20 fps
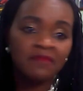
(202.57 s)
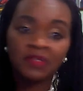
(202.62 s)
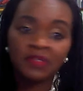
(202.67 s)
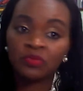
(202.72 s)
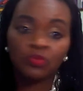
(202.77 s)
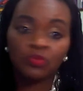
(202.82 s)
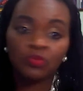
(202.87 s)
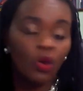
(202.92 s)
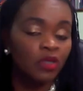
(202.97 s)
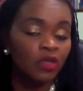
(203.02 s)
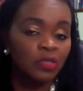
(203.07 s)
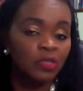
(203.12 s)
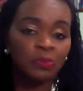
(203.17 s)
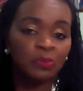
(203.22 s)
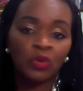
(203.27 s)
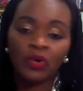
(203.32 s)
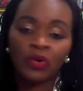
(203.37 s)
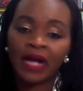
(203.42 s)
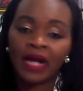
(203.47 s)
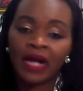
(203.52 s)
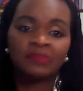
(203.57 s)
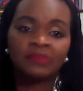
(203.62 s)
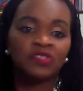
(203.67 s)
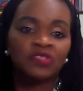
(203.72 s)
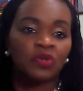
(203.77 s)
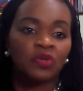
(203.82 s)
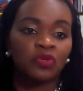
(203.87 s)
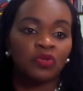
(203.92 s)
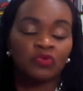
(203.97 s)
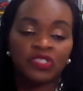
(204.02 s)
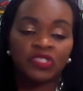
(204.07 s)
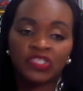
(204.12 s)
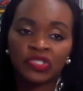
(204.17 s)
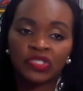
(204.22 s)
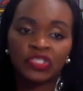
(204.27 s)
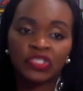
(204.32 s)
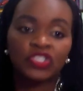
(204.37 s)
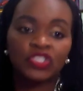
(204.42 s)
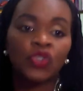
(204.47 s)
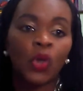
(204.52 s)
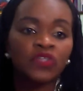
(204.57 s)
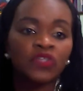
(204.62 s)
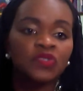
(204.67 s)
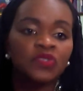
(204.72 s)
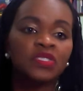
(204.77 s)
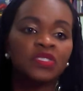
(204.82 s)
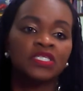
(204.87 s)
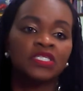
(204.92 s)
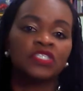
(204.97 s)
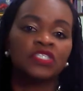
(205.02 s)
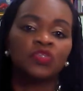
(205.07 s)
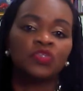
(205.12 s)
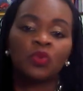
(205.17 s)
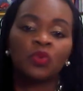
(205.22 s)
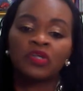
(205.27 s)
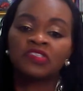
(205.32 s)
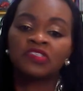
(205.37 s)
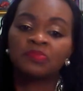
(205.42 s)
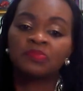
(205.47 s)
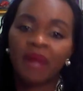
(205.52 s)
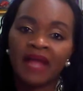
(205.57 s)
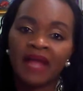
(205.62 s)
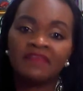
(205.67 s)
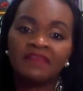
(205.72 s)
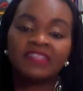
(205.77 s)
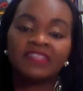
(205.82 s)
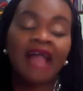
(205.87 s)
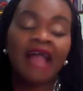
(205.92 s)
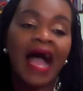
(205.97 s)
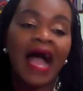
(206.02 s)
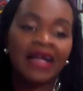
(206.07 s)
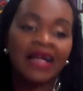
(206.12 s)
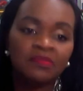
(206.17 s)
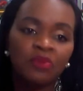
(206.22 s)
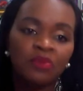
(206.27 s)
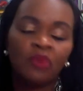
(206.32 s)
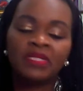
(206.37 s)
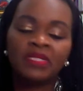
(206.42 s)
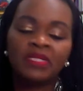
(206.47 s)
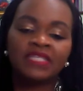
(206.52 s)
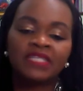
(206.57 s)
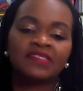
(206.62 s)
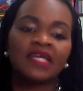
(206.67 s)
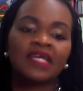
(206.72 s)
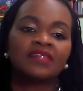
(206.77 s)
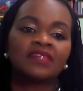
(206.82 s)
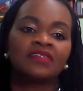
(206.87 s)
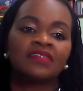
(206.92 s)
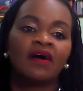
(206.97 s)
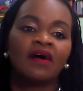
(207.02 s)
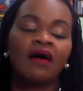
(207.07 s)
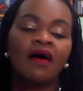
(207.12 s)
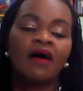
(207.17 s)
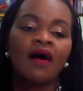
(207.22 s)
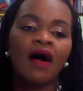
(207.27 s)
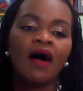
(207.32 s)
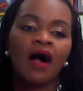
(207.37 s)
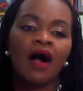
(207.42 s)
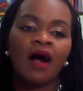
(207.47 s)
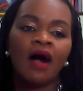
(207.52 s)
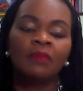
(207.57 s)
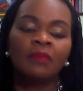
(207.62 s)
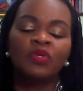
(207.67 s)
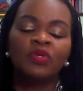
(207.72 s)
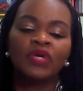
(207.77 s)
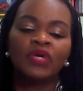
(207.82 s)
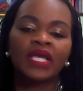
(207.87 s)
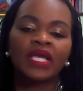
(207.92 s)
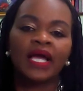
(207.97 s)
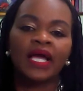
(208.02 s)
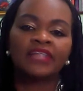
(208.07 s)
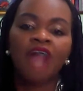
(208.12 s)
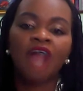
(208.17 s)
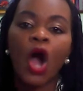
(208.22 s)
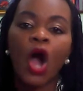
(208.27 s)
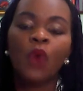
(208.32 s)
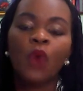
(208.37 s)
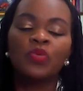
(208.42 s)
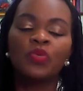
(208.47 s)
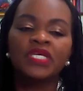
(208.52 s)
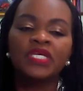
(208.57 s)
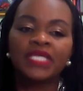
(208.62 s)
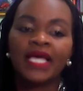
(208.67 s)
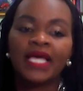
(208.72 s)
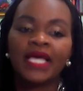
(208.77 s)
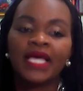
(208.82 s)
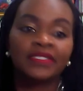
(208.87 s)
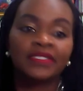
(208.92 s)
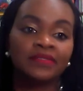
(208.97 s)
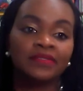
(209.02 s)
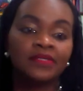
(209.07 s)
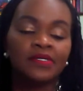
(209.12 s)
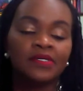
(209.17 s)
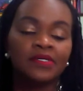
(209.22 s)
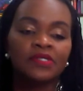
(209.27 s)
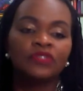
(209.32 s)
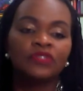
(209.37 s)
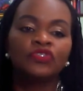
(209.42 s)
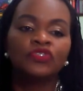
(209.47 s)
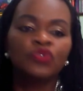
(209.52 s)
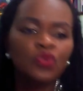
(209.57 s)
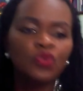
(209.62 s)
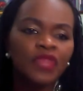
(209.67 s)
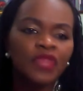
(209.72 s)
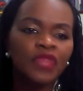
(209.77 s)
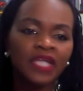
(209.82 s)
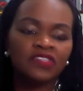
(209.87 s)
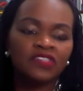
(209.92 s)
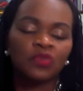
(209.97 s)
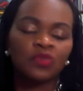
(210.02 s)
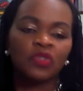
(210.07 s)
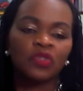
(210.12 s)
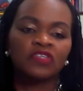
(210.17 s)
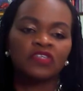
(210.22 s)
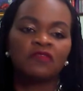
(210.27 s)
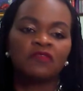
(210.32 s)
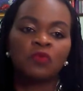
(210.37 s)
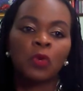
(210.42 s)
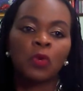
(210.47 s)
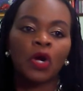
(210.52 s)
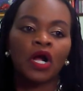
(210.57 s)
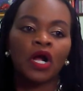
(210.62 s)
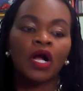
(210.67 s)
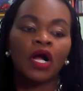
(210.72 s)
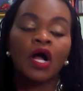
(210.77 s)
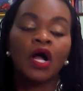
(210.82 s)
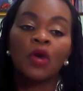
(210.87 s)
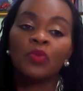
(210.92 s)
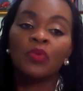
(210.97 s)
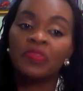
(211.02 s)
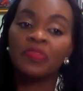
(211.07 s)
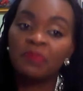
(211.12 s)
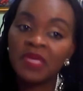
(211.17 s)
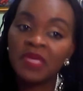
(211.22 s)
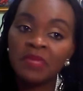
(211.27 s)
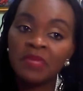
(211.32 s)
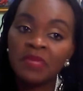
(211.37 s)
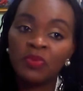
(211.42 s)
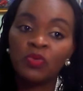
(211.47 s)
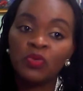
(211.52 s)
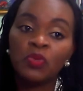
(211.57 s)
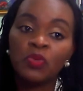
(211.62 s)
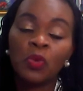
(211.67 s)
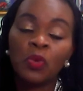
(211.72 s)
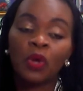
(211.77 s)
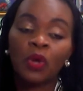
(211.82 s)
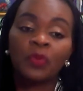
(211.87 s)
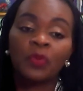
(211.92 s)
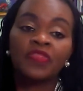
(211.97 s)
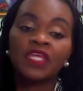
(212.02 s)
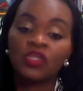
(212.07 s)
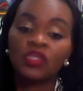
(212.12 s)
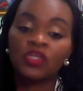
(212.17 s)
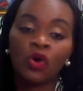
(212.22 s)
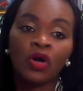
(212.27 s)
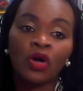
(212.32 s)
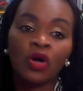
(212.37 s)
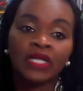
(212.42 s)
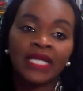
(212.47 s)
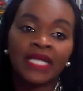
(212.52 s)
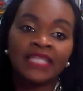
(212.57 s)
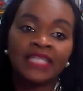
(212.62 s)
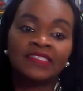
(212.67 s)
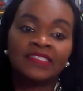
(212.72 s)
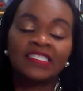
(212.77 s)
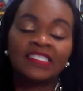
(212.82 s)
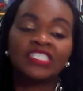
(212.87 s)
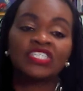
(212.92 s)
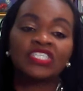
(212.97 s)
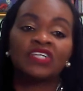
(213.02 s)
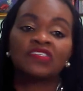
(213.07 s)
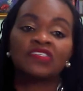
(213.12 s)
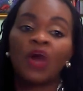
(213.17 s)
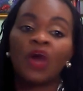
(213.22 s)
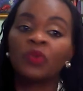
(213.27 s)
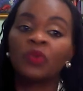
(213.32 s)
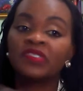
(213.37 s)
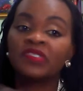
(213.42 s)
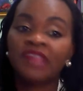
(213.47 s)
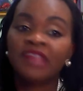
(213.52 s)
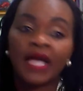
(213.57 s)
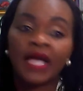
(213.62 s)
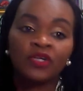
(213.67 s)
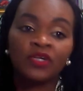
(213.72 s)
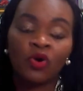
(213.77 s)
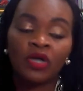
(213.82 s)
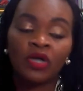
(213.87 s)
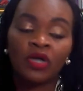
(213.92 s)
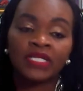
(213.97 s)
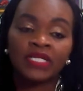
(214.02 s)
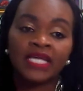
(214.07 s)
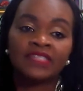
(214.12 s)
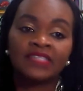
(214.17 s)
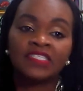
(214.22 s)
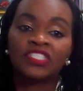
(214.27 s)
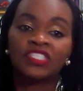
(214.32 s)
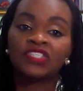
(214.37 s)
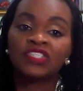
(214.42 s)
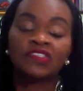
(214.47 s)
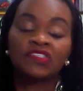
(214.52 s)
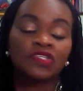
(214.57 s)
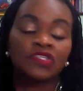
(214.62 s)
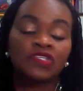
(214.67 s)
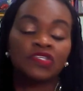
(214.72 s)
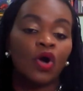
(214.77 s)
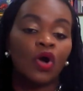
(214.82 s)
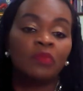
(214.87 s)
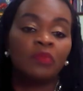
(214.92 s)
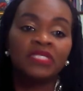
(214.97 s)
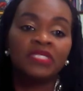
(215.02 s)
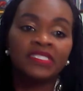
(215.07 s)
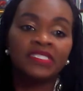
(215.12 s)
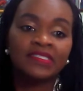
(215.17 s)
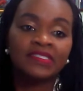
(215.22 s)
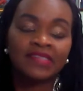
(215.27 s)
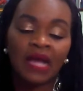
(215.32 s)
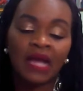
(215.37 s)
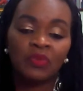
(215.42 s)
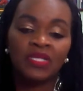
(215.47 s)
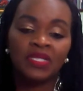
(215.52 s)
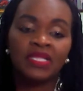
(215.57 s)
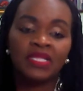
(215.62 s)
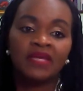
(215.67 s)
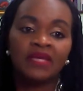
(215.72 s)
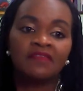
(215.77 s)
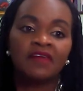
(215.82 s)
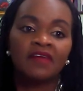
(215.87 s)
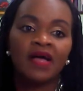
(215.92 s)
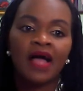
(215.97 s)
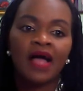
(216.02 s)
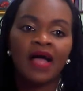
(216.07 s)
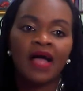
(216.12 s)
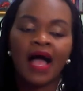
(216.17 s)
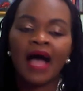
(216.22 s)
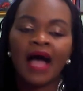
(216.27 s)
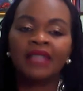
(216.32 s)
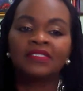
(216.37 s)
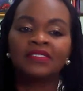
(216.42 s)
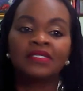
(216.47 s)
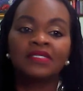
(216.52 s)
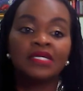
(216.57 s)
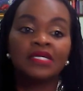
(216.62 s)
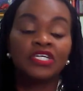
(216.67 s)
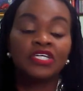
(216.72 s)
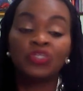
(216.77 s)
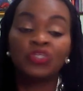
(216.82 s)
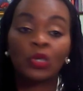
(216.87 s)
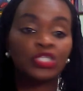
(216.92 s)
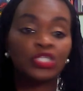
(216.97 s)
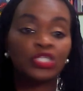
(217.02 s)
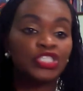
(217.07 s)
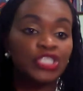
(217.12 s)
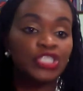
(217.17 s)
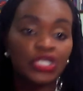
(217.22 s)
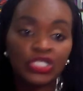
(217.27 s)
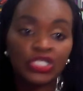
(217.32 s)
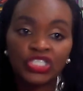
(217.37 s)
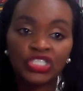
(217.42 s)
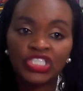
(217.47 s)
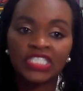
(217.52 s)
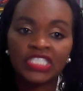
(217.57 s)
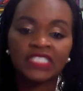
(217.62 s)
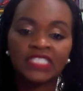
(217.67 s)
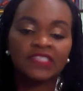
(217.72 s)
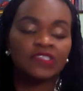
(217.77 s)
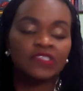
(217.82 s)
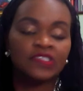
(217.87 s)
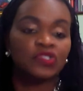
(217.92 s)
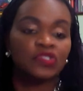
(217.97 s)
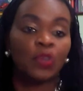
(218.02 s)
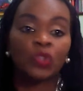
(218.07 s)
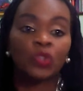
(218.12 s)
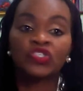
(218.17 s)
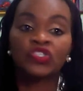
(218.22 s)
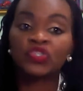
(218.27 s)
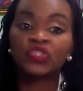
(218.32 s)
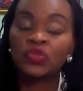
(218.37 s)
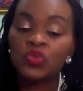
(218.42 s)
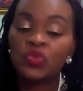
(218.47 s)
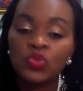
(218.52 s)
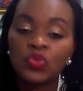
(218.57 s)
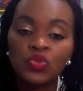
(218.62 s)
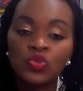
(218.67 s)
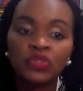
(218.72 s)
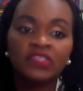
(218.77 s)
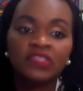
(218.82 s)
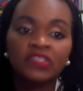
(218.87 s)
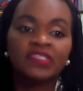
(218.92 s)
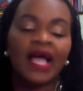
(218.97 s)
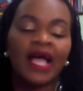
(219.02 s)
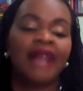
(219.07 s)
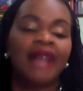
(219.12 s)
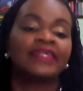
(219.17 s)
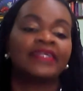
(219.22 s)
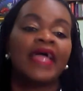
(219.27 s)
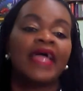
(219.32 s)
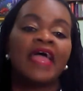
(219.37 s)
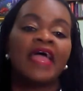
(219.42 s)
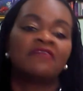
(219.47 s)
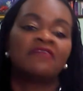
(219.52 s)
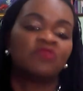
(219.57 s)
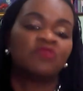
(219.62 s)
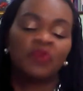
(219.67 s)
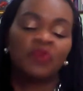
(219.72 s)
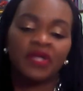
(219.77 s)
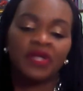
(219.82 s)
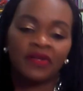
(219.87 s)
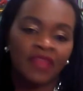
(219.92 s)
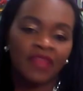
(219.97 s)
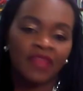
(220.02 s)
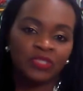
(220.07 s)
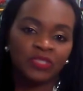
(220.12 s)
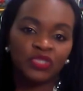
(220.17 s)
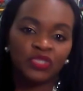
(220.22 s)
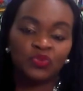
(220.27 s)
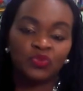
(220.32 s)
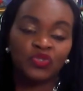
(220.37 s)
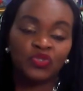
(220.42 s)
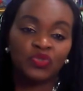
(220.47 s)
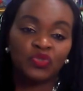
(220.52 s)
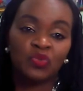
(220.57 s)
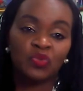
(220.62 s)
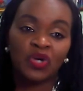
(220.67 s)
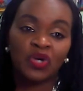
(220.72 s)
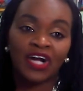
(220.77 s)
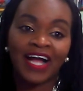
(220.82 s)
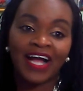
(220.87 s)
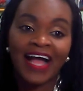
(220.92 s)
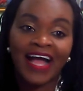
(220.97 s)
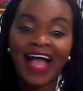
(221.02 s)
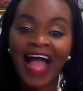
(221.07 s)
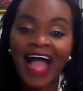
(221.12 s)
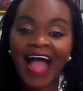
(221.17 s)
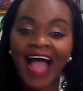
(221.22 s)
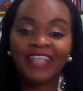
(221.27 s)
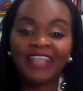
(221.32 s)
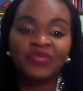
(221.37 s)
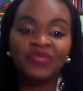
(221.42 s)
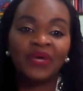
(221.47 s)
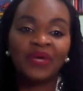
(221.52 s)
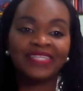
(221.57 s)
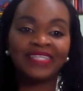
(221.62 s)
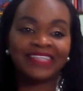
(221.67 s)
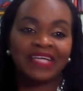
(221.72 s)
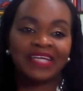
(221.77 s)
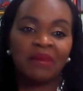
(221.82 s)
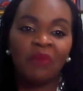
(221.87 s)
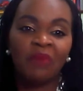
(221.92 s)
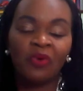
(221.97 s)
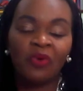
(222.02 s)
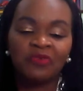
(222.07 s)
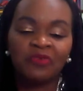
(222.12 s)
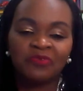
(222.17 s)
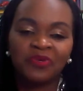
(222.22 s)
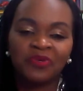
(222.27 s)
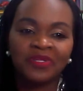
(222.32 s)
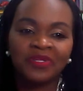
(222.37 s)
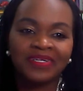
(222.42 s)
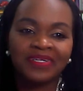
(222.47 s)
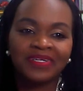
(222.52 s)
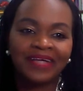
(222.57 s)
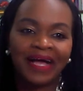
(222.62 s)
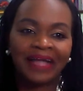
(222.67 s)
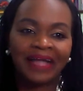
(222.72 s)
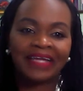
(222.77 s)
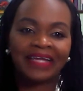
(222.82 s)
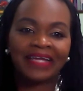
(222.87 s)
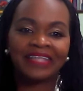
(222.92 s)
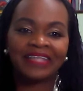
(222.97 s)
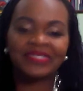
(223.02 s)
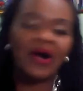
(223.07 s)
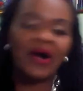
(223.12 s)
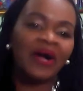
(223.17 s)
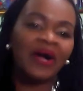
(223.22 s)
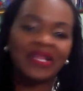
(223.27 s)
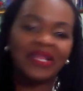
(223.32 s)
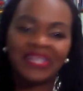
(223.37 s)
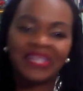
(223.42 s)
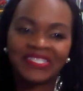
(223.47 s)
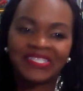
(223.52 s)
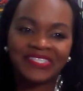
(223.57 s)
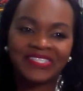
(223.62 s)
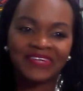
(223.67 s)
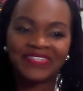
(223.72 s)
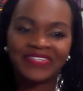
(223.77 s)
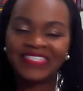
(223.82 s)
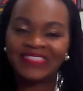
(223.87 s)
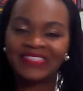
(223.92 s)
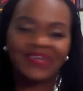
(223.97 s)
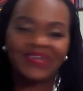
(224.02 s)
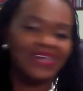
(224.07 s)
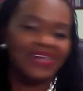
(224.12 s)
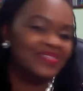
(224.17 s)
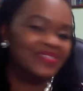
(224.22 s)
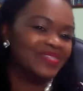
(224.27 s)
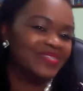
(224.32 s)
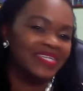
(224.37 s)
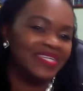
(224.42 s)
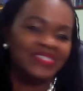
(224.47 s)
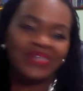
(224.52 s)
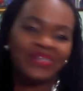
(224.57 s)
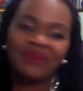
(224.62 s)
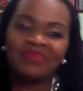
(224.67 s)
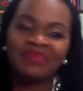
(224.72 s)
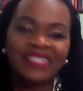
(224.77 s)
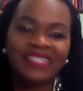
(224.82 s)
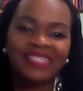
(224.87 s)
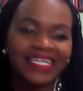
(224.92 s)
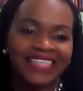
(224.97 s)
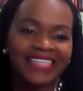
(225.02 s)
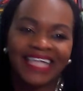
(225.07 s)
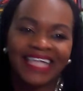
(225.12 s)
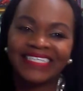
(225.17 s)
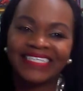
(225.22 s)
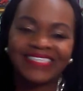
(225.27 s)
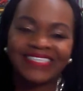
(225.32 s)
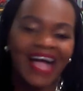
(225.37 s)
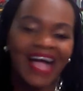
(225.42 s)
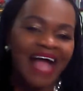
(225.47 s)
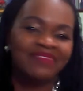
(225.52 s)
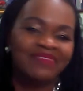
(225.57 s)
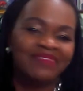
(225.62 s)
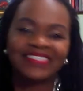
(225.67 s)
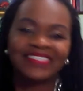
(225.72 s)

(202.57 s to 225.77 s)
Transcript: all our programs, all our research is also geared towards private and public sector, looking at how we can do that sort of work with people we work with in our organizations, outside our organizations, in the communities that we live, and in our churches or schools and everywhere that we choose to work. I know I said a mouthful and I talk a lot, Cherise, so you can jump in at any time and